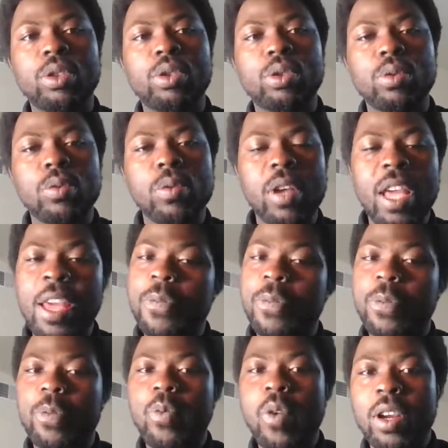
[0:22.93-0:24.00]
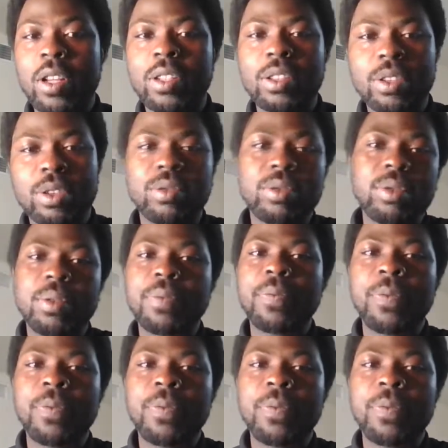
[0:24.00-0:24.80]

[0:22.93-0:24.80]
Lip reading: to F1 student